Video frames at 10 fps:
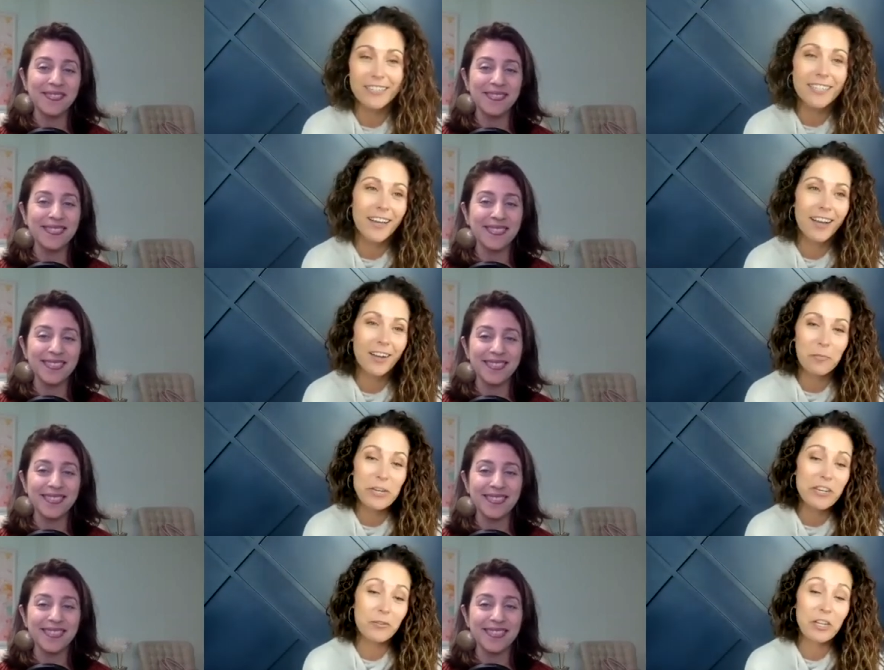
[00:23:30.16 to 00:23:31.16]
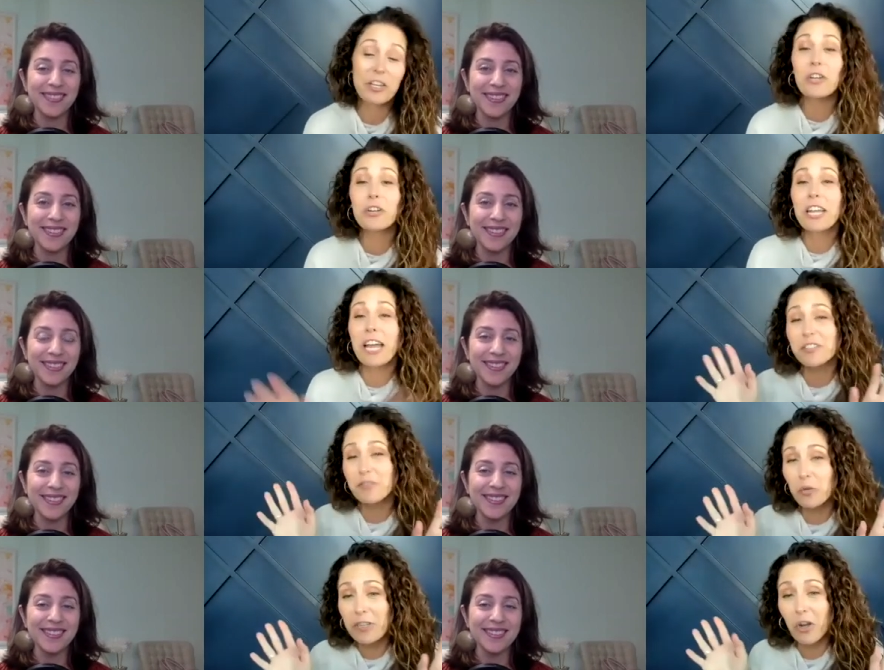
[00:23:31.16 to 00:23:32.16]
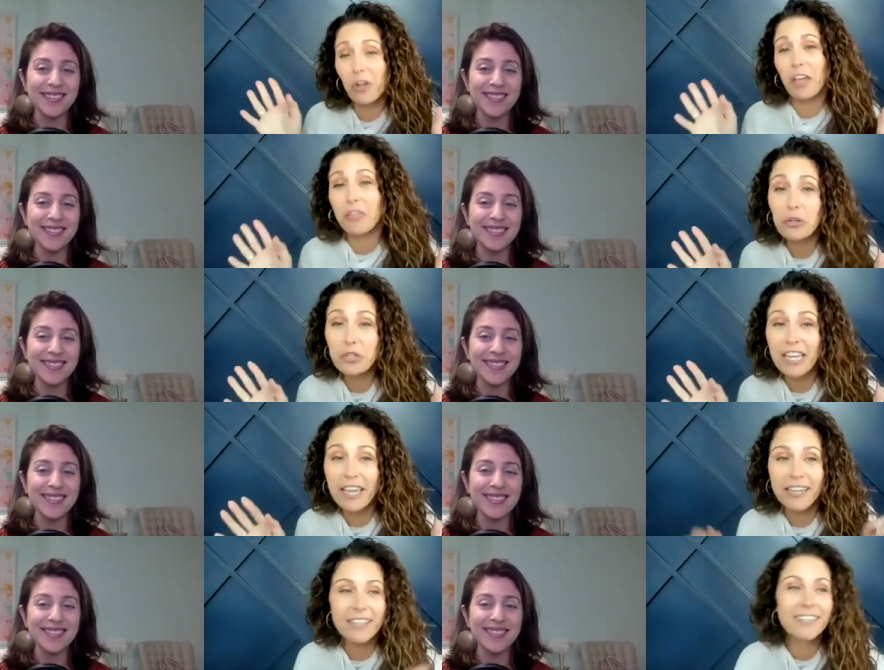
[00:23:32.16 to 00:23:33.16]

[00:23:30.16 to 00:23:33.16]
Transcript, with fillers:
Speaker 1: Um, we in, here in Nashville, we call that thirty A.